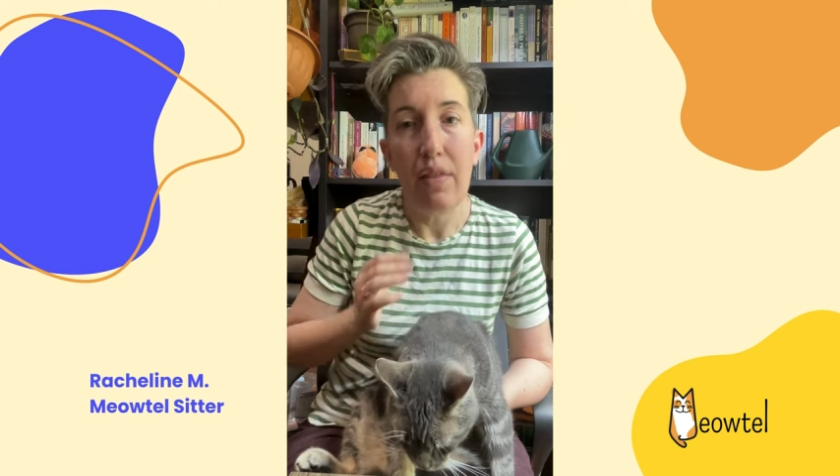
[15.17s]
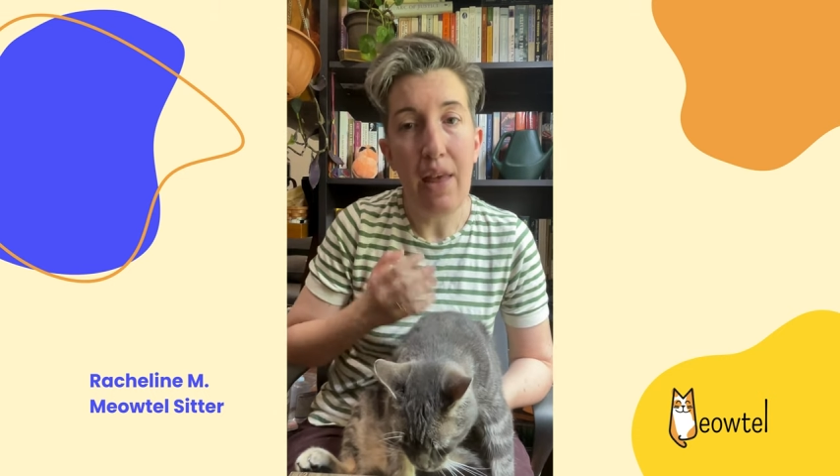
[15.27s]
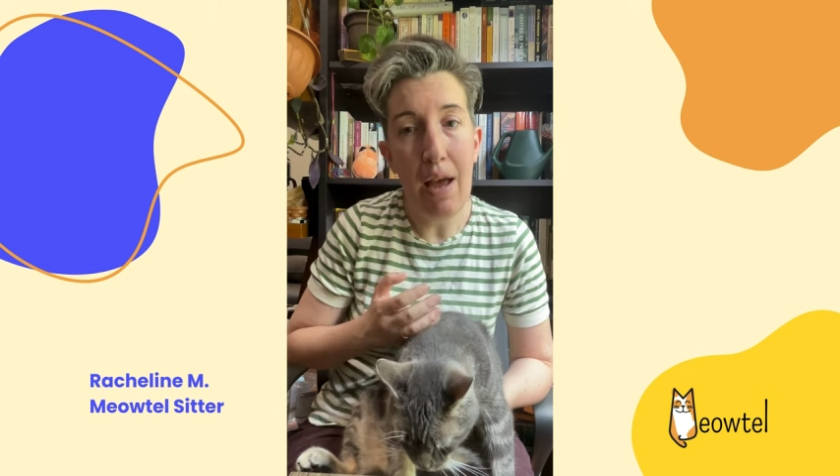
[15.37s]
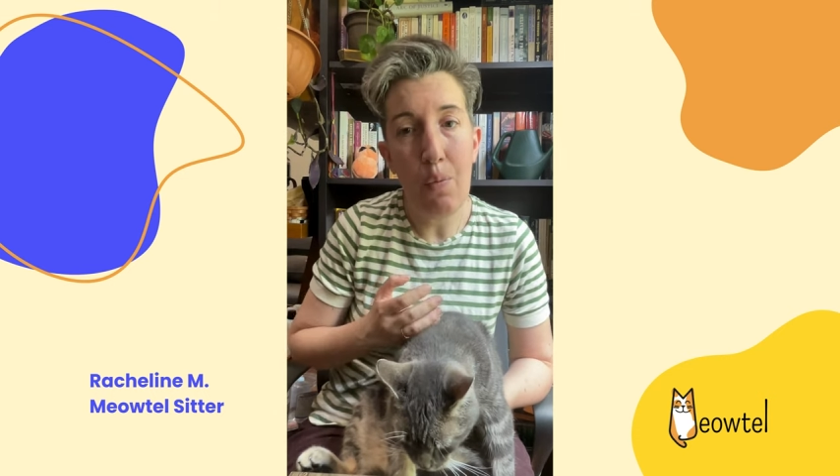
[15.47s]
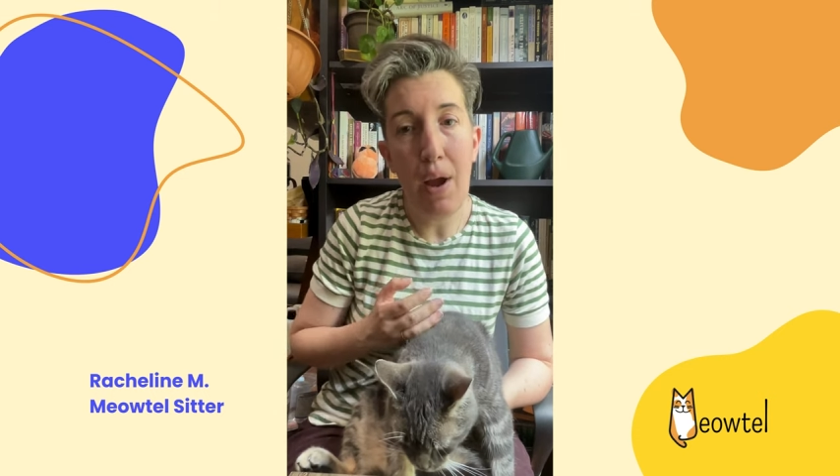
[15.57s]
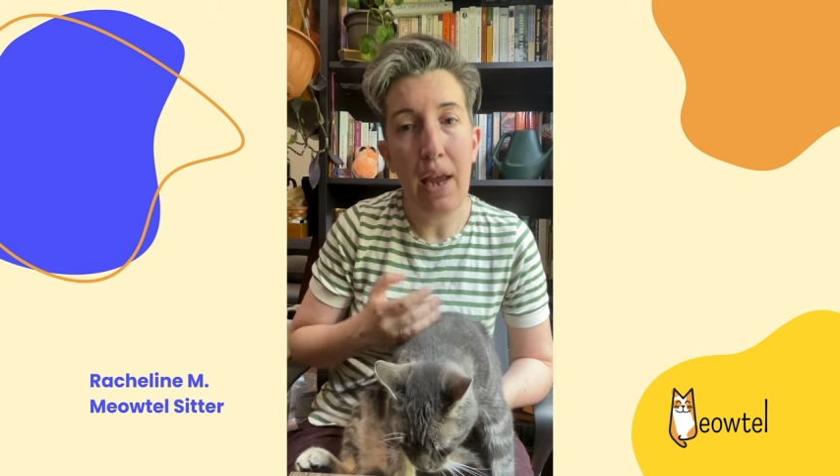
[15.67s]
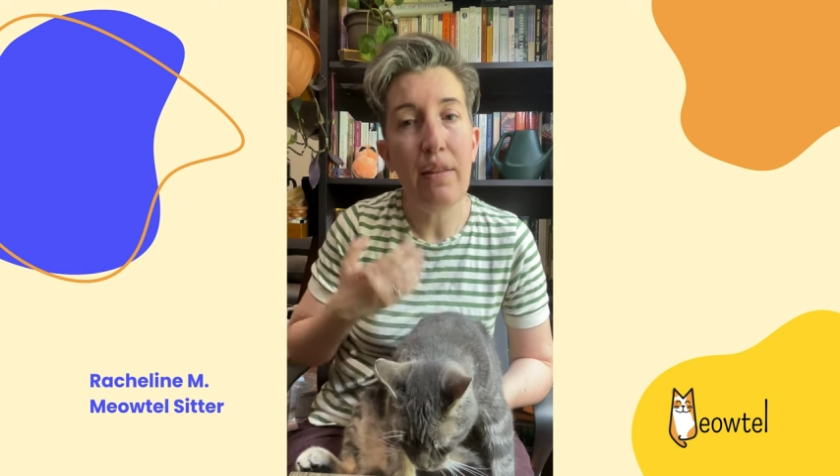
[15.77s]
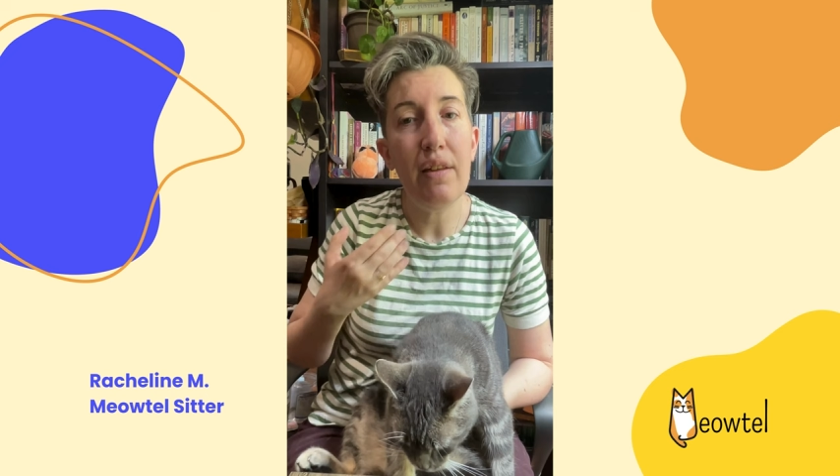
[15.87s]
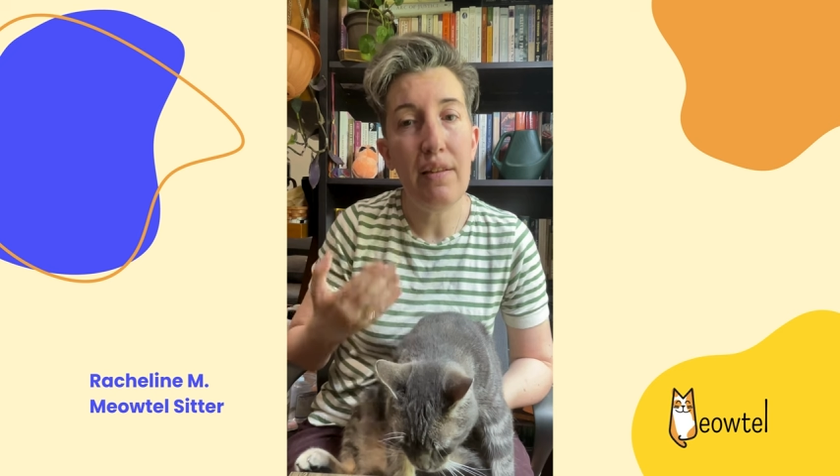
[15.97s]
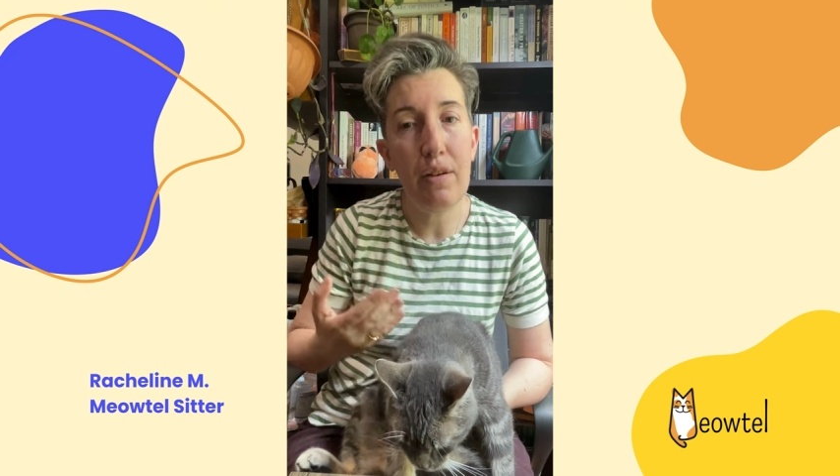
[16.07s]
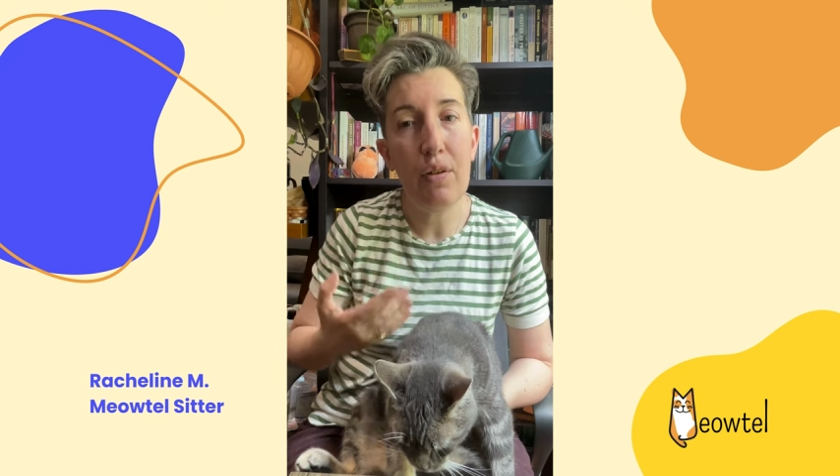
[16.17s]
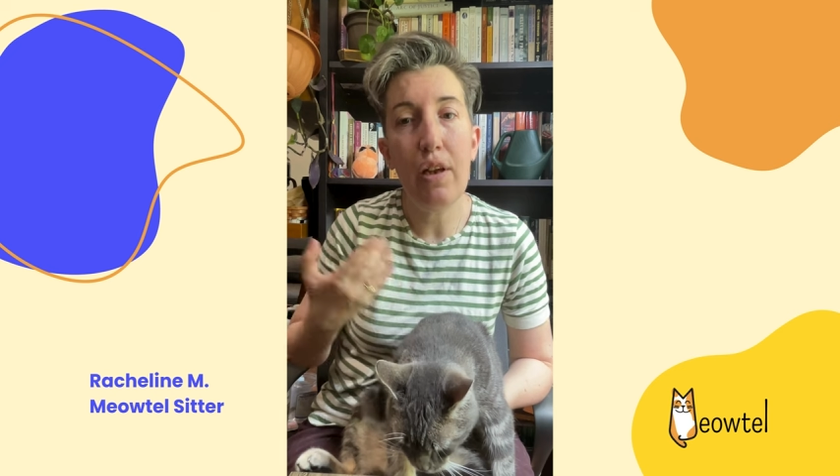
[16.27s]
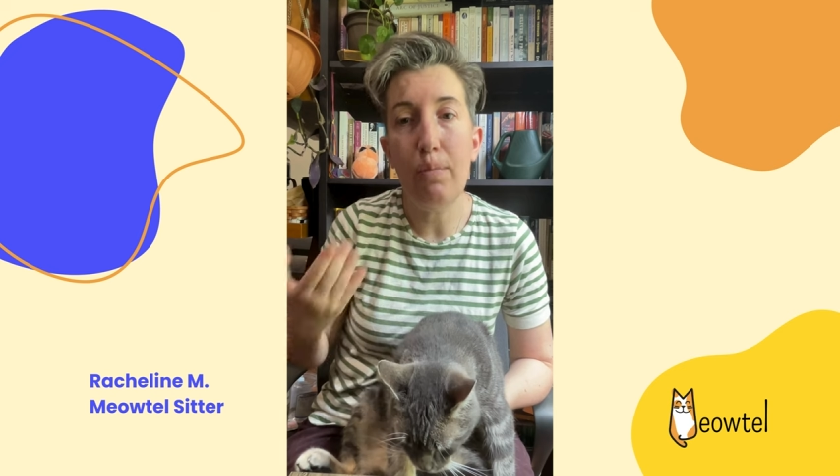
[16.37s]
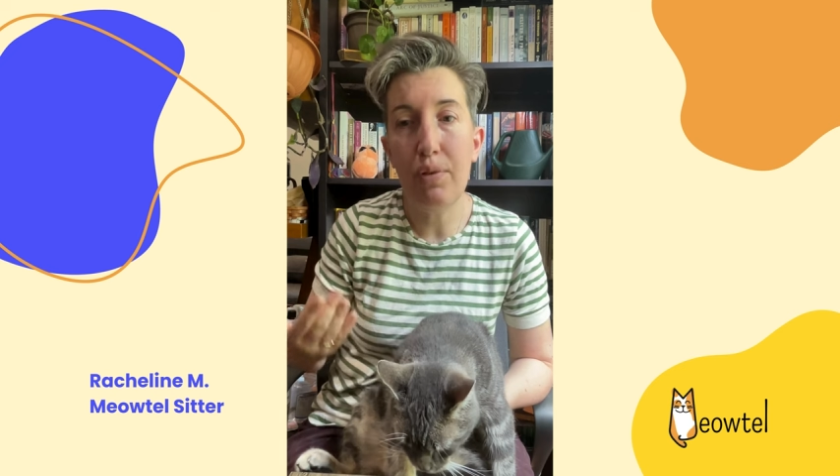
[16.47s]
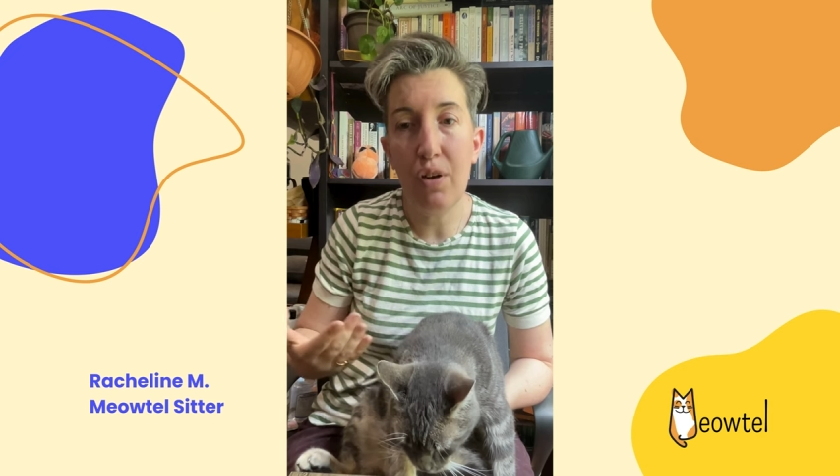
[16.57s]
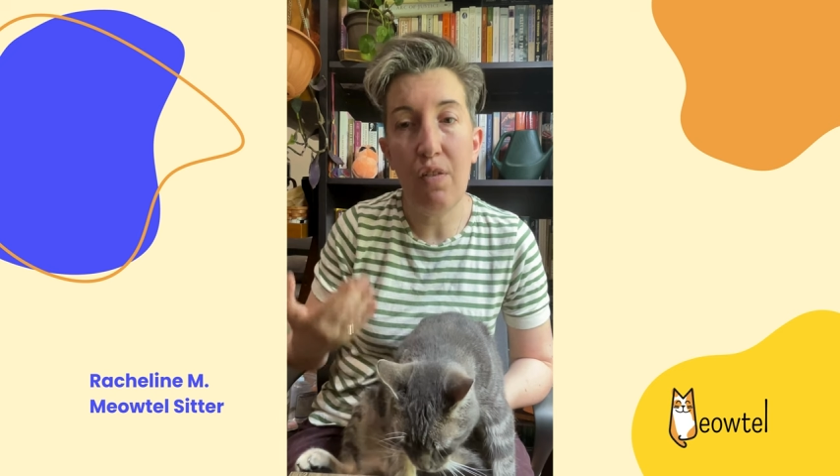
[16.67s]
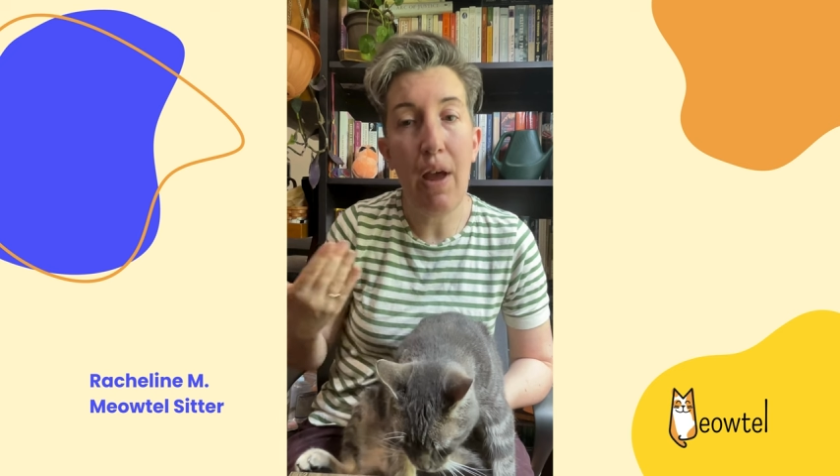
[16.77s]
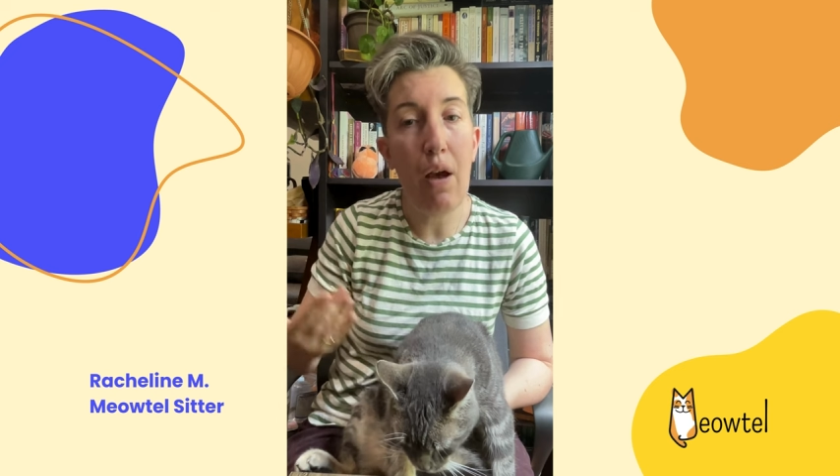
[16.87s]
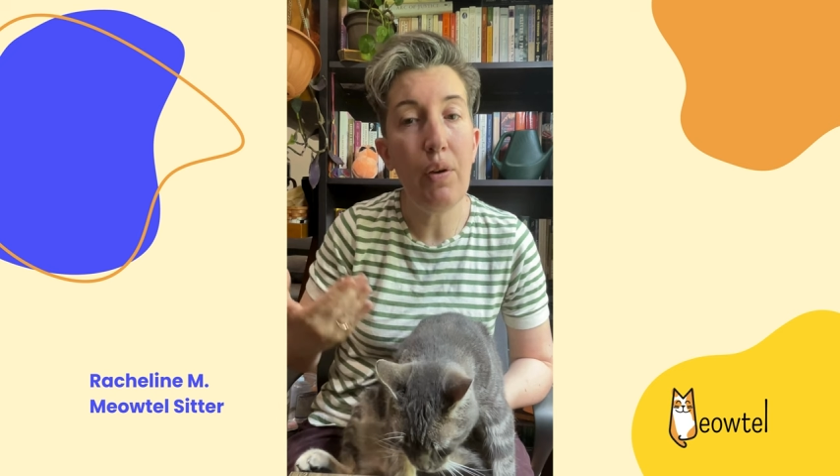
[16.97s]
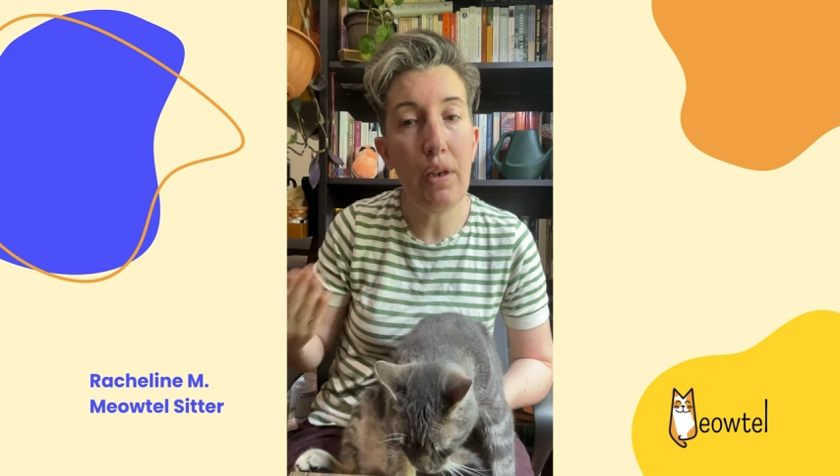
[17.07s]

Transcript: That way, the sitter can observe how